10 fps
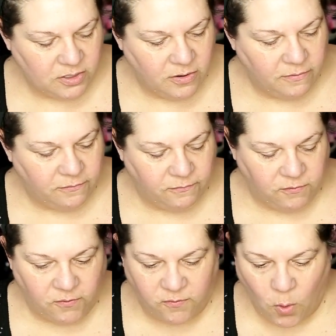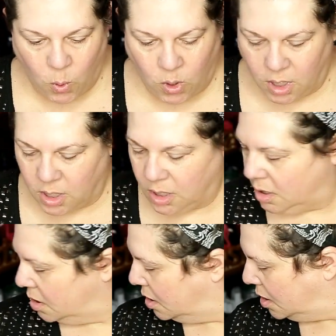for
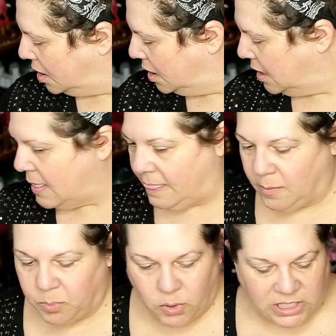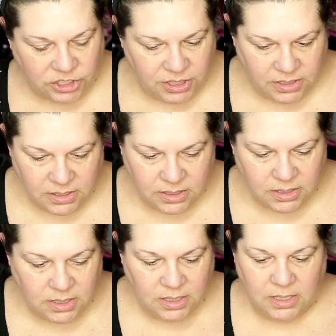the brushes